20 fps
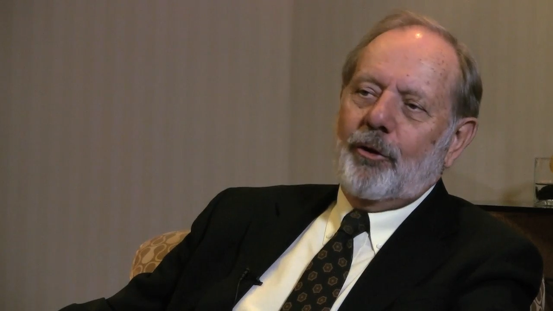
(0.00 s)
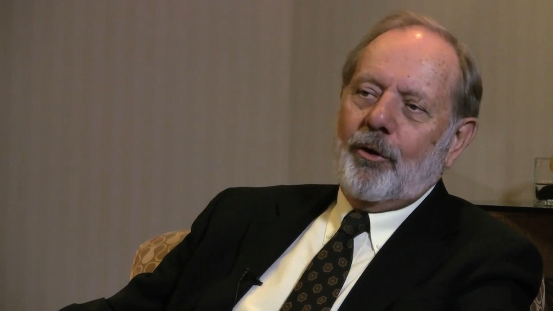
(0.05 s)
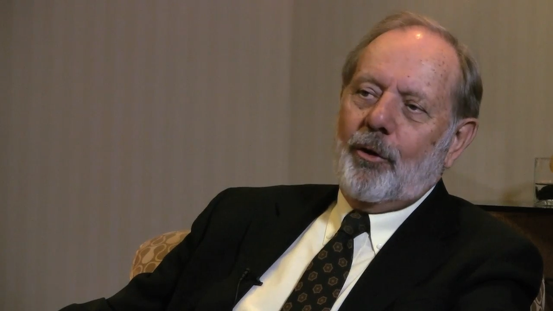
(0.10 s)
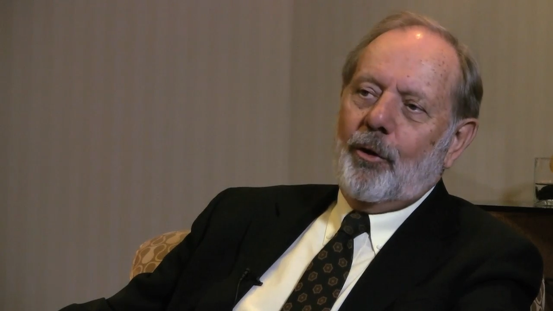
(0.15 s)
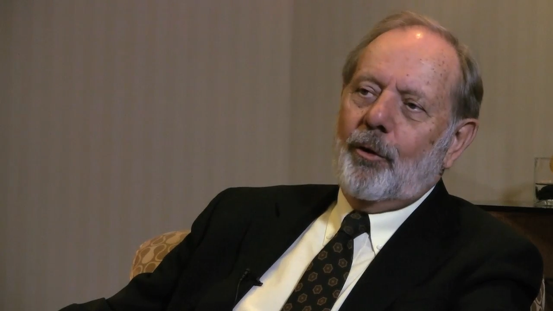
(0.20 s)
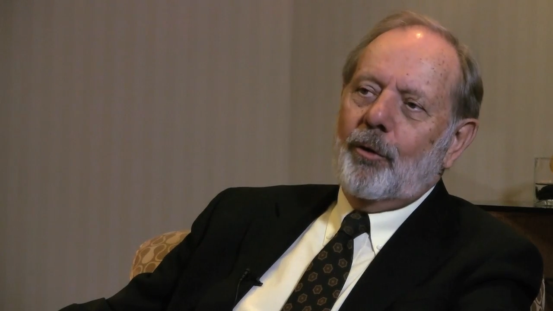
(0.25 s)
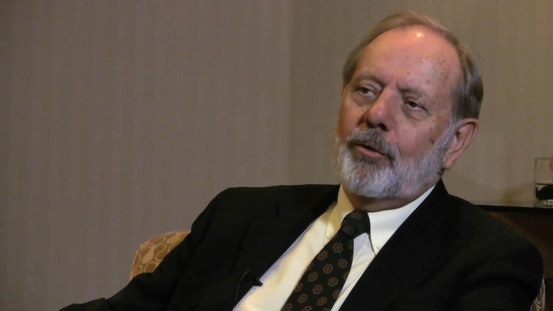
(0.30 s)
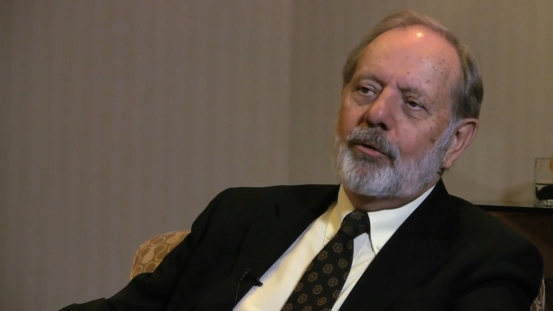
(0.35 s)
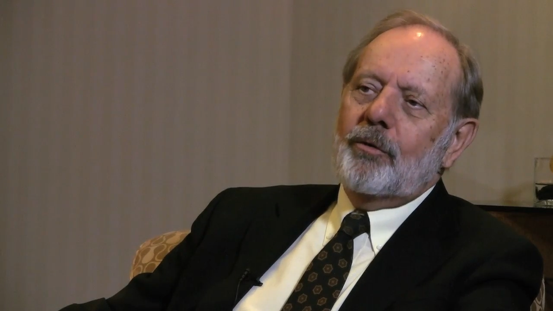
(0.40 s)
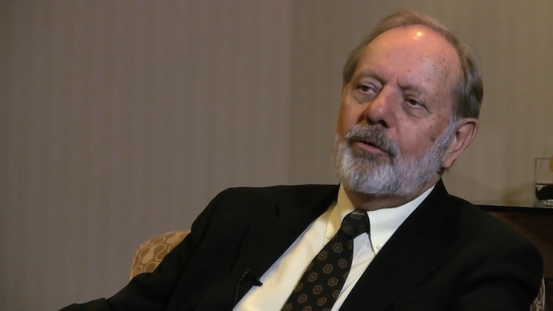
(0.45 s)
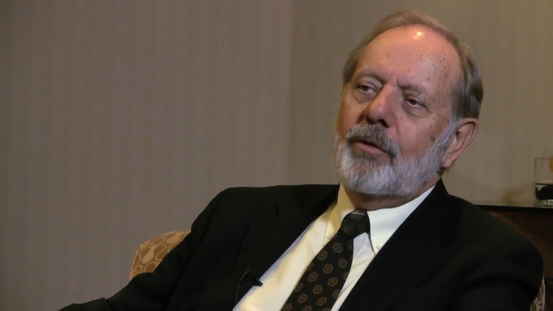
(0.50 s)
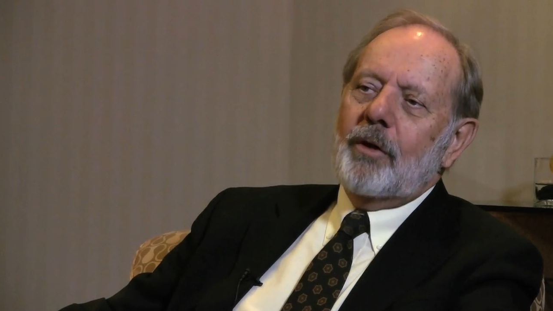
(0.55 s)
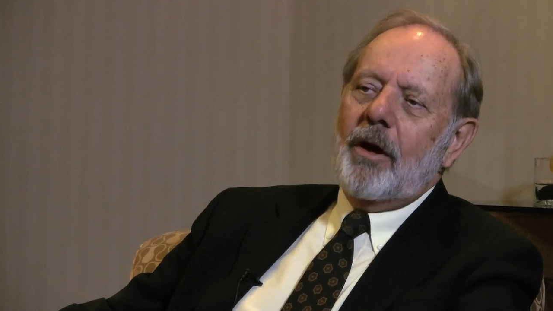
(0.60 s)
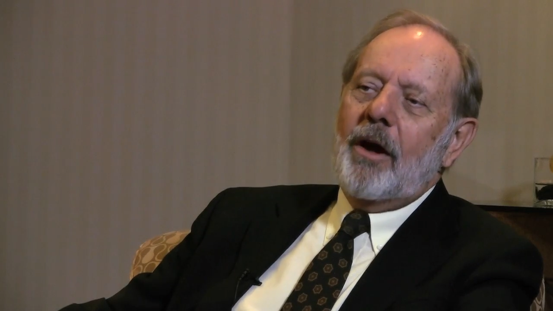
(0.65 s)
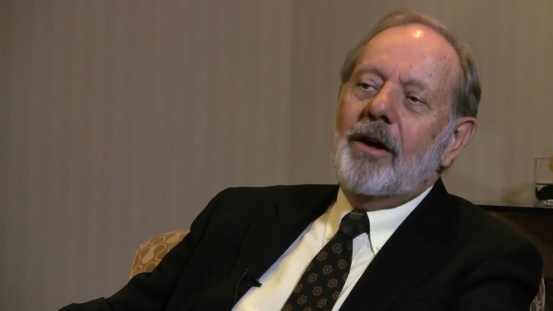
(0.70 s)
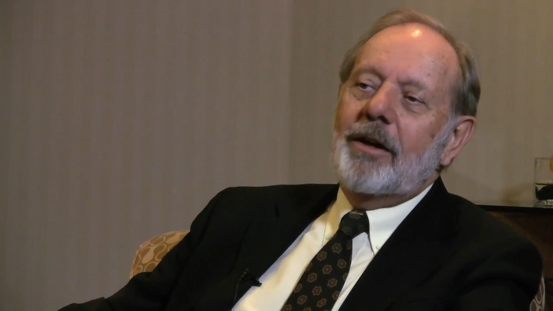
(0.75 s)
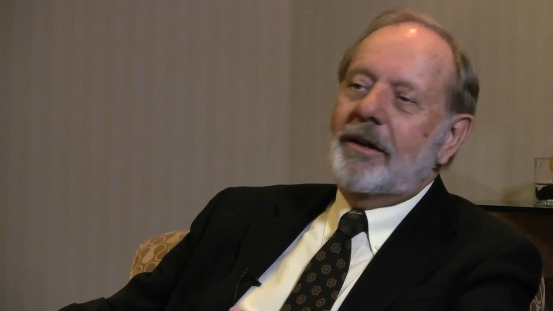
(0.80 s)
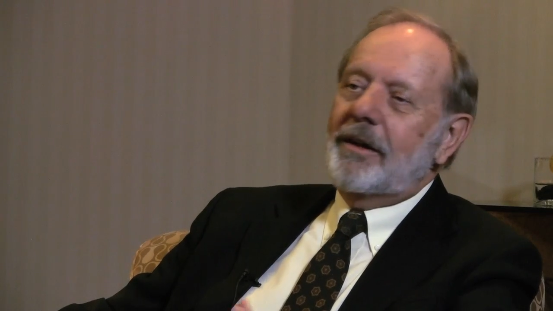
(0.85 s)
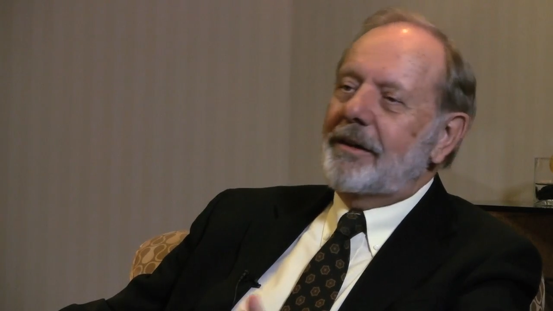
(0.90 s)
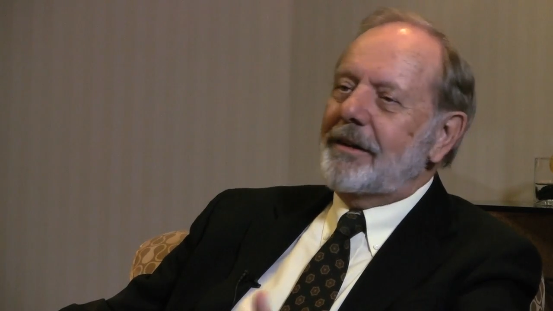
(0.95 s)
own
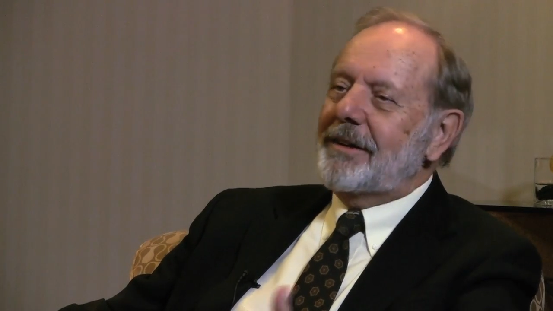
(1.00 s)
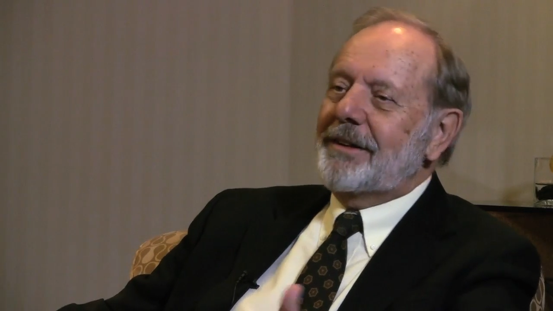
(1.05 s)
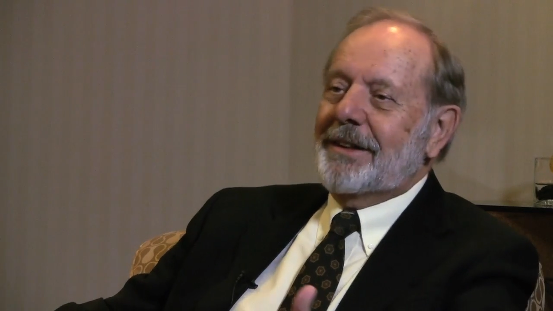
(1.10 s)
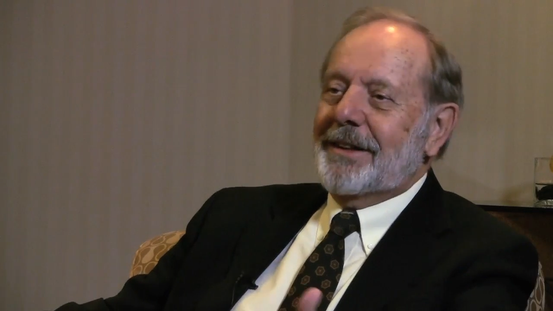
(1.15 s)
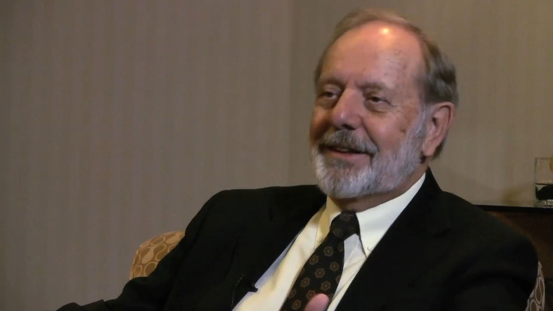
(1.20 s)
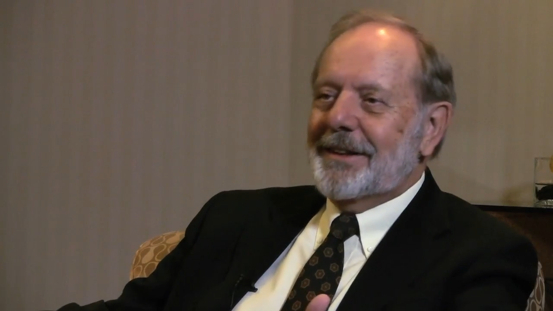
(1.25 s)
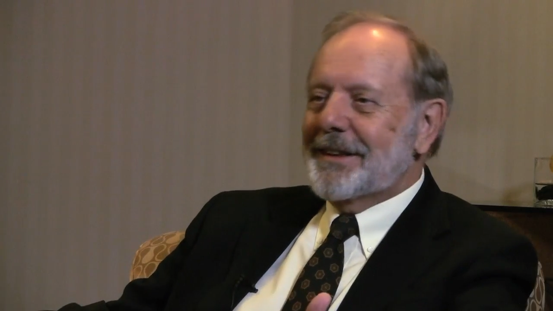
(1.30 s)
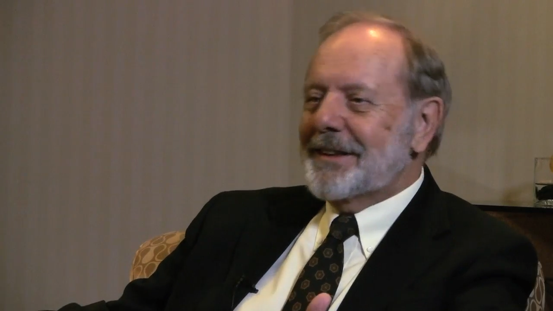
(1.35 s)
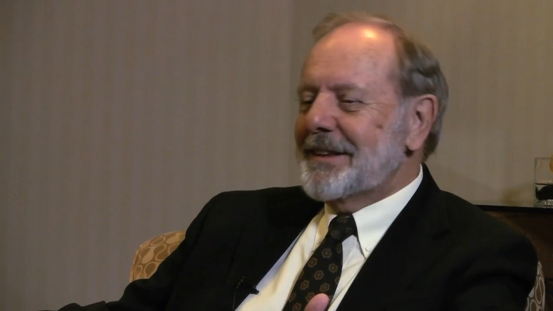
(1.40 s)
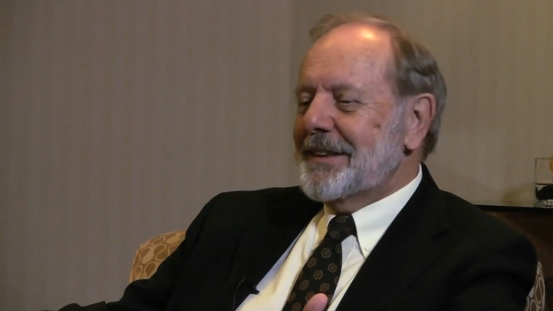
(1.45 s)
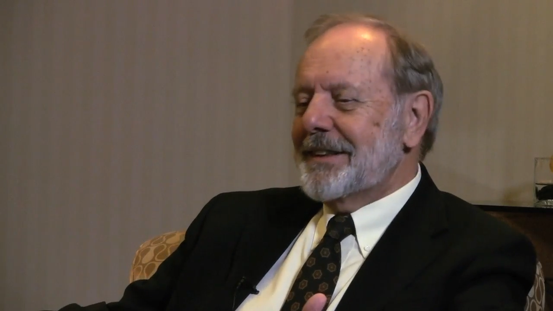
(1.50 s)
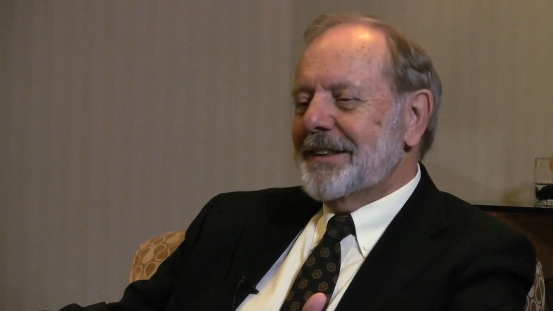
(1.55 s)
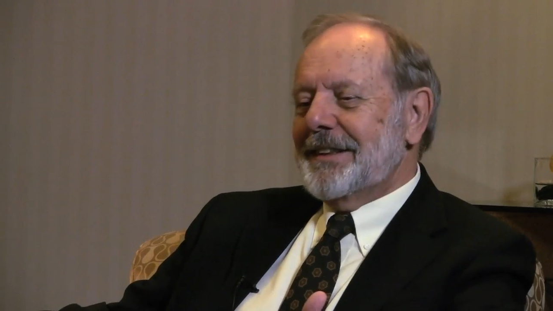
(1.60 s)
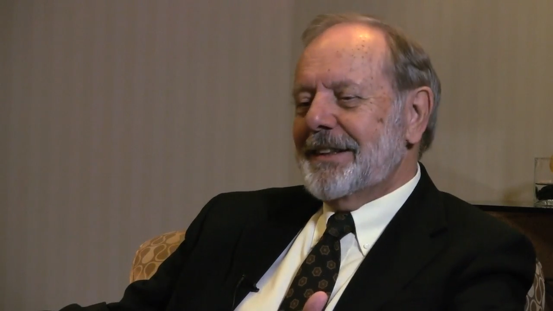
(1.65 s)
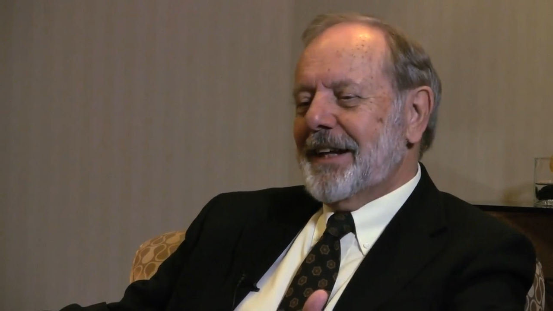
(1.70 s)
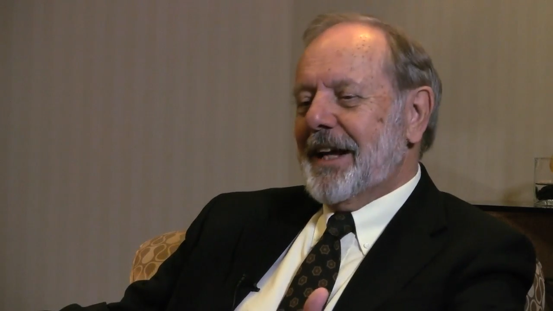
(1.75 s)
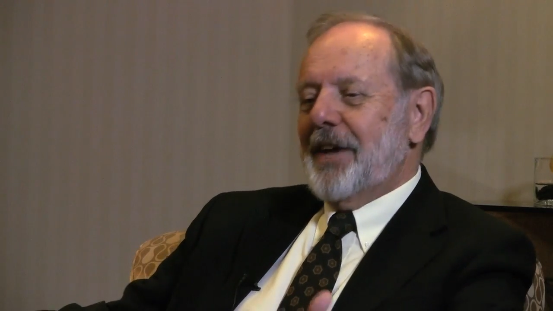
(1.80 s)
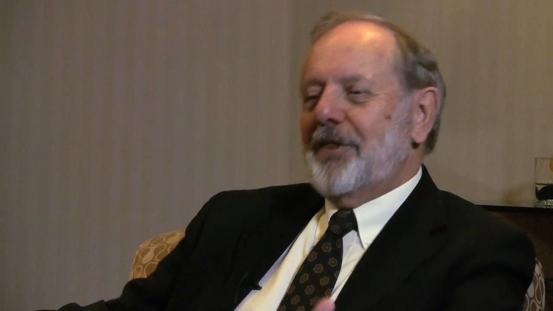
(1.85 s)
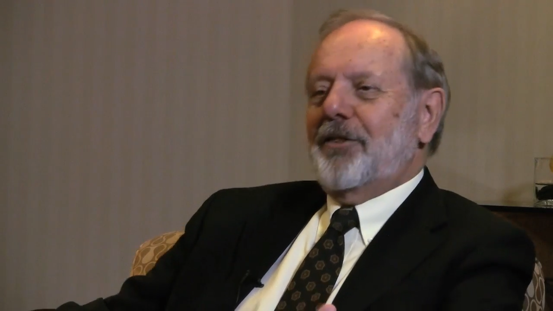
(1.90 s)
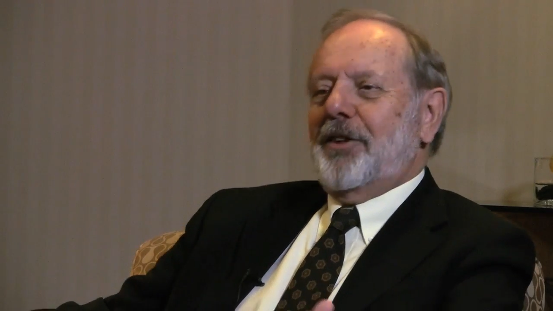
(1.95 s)

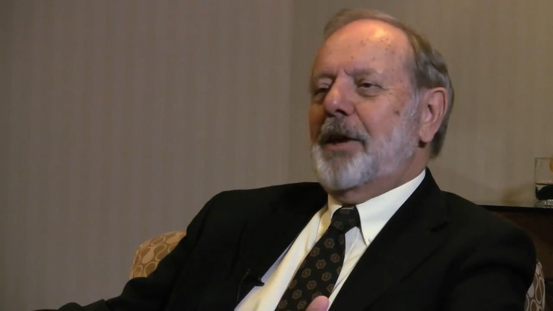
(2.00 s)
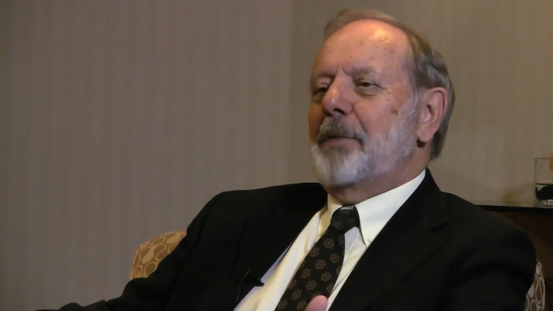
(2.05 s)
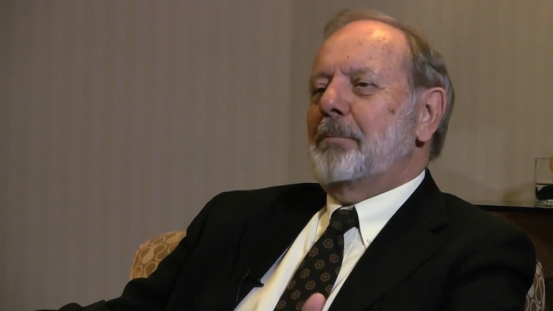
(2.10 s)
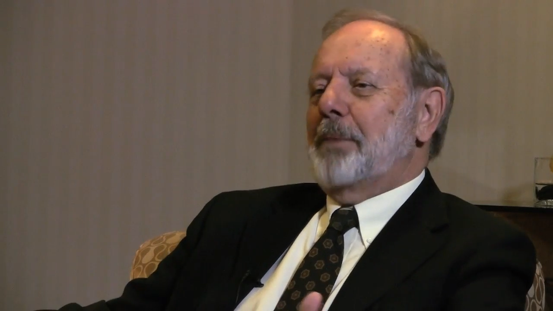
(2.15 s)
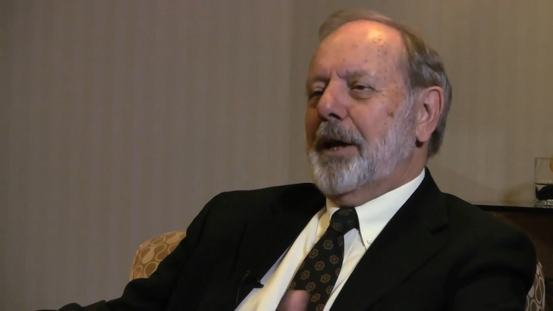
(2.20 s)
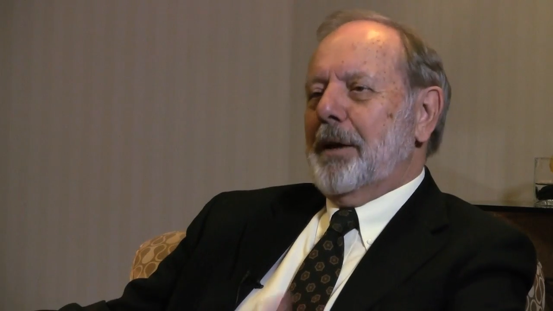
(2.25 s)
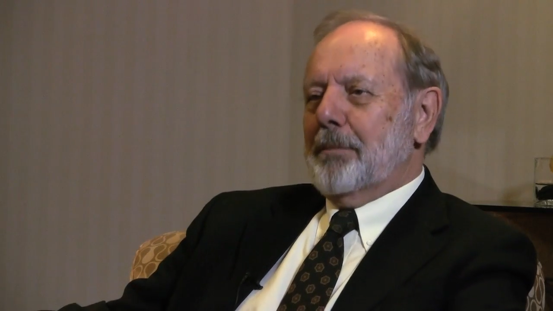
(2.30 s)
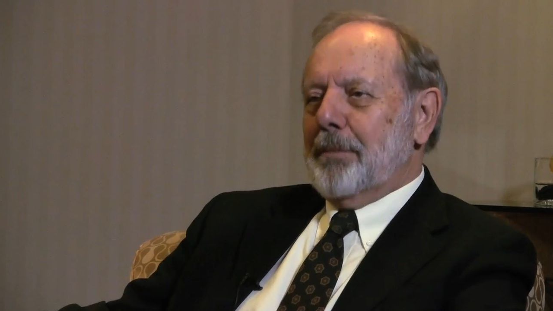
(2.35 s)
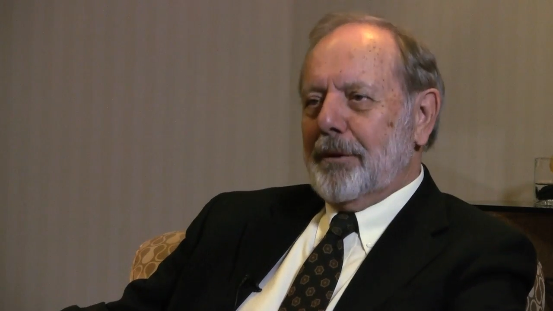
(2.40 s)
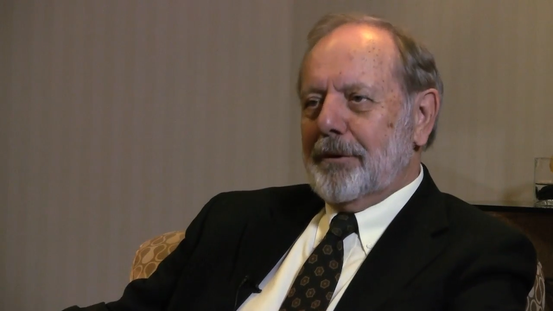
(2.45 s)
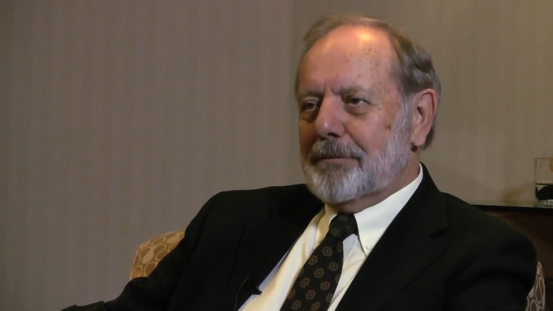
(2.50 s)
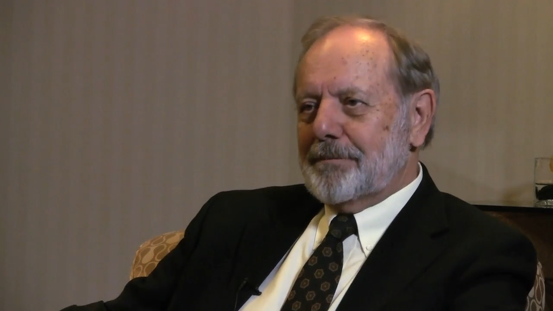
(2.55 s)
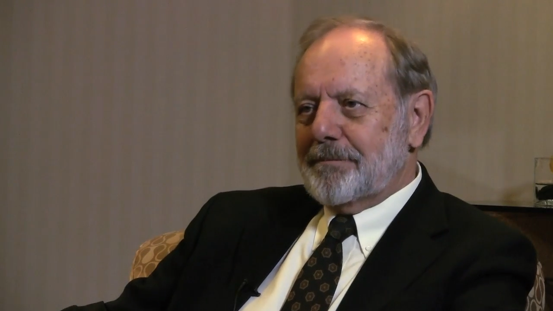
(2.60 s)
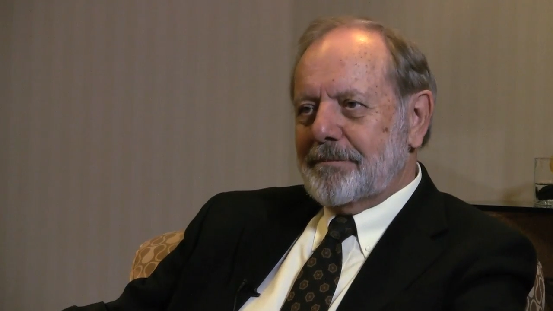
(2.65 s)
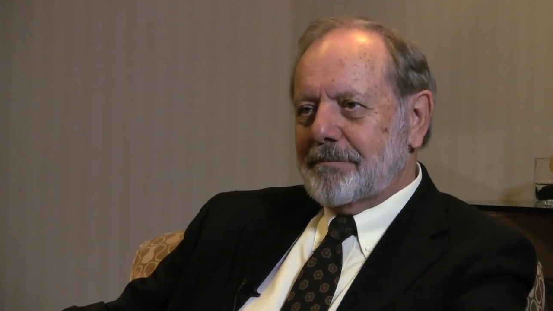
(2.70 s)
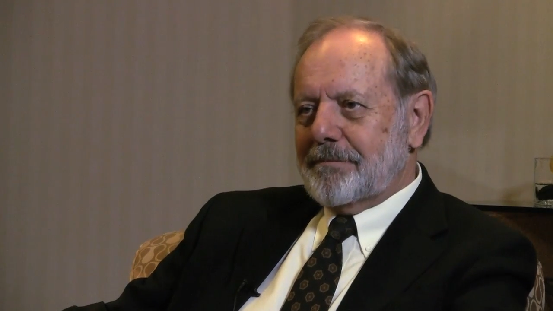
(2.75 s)
essay paper.